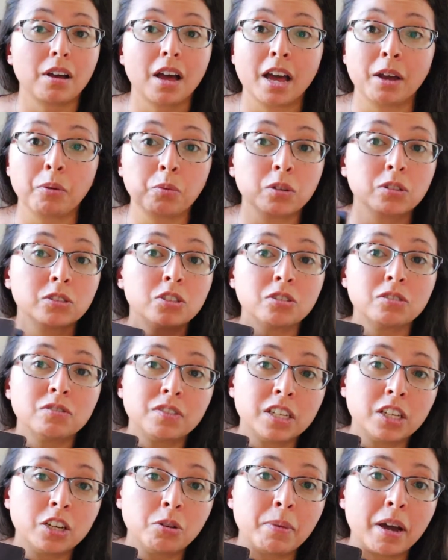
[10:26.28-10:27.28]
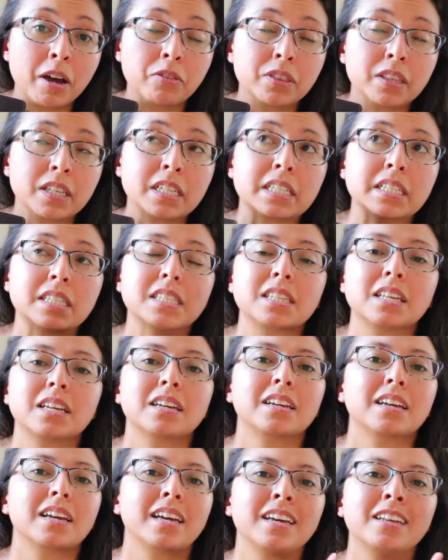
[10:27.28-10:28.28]
I will do a video about this
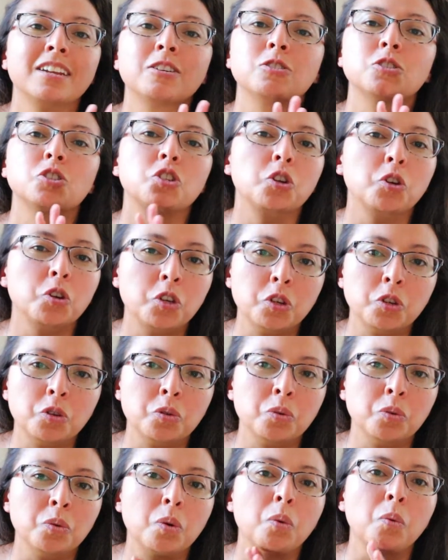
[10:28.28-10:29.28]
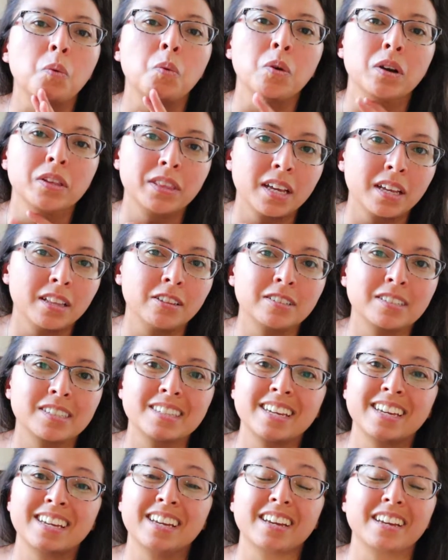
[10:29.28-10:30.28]
and I'll show you what that looks
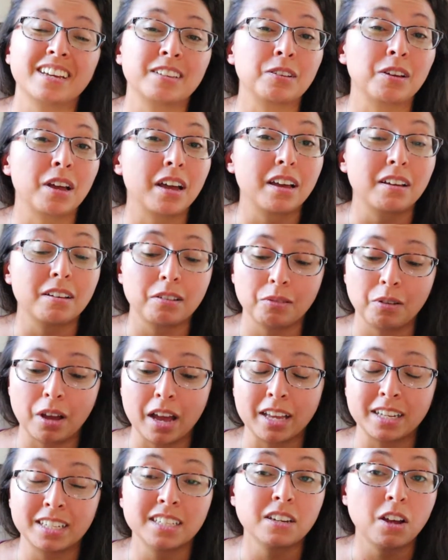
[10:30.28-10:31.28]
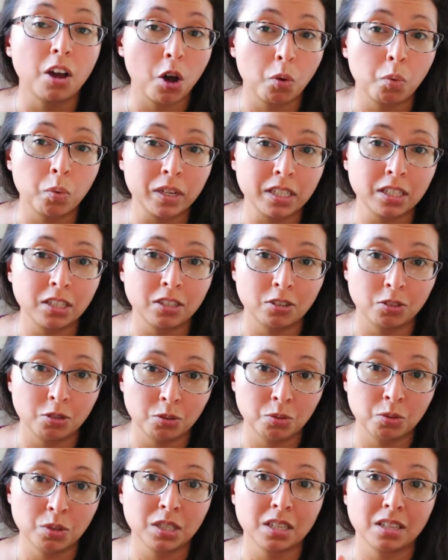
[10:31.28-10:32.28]
like. I didn't always
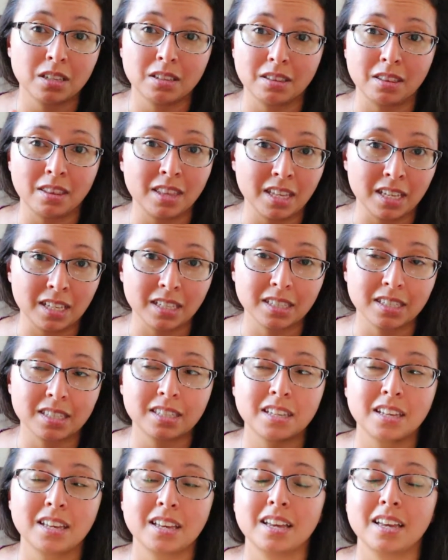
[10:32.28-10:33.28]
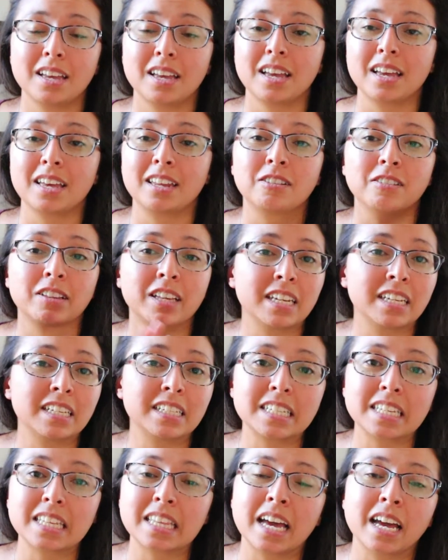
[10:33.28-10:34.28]
use this, and I'll get
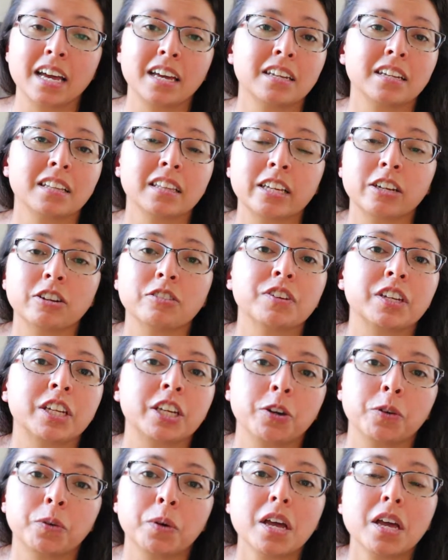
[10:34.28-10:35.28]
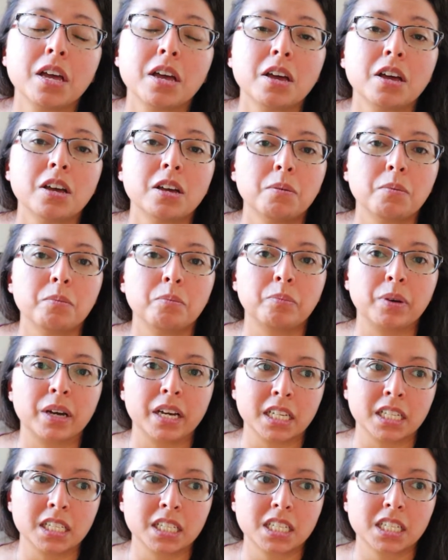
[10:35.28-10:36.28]
into that in a later video,
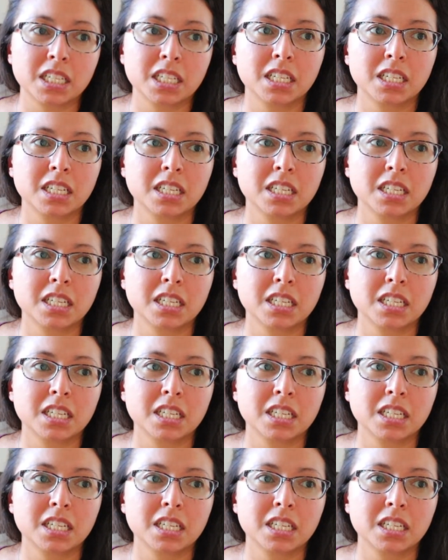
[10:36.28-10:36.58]
but